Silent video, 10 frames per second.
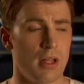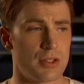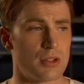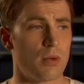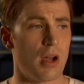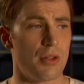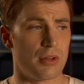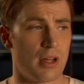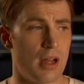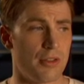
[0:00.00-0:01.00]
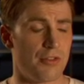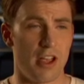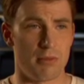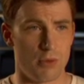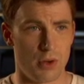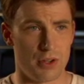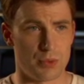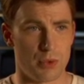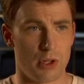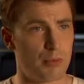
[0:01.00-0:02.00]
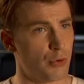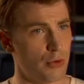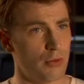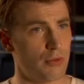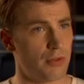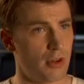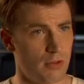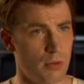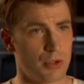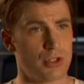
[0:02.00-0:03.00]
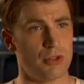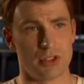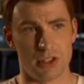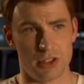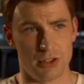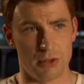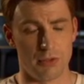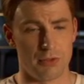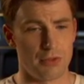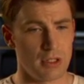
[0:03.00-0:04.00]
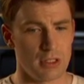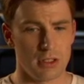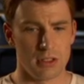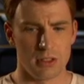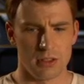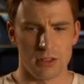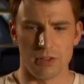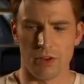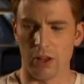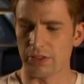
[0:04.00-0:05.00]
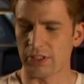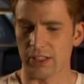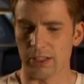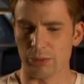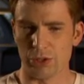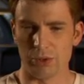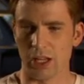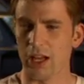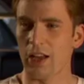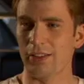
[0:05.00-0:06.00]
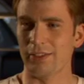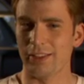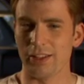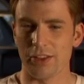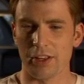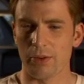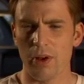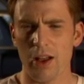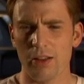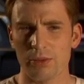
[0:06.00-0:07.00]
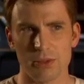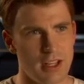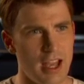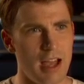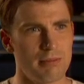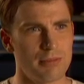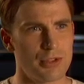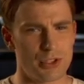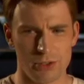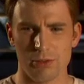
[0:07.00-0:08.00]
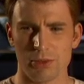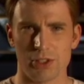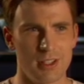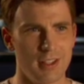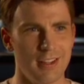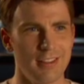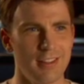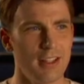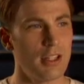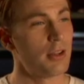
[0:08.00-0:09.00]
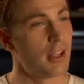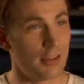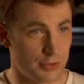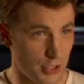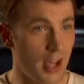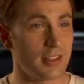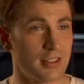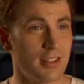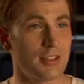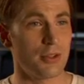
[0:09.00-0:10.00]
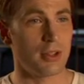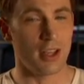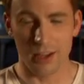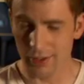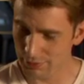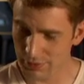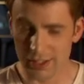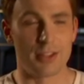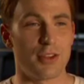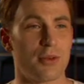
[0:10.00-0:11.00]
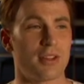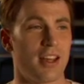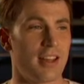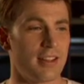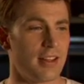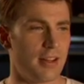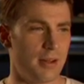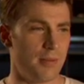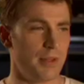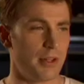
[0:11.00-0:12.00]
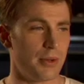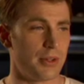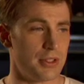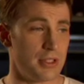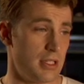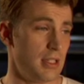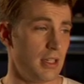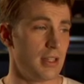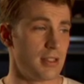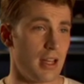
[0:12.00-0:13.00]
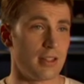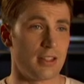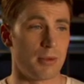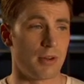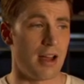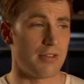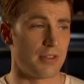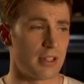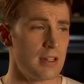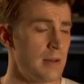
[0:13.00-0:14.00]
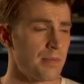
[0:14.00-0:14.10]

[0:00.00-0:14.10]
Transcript: as to whether or not the fanboys will approve of what we're choosing to do. If, if all of a sudden I'm shooting a gun and you think, well, would Cap shoot a machine gun? If Joss said it's okay, it's okay, um, you know, because he is that demographic.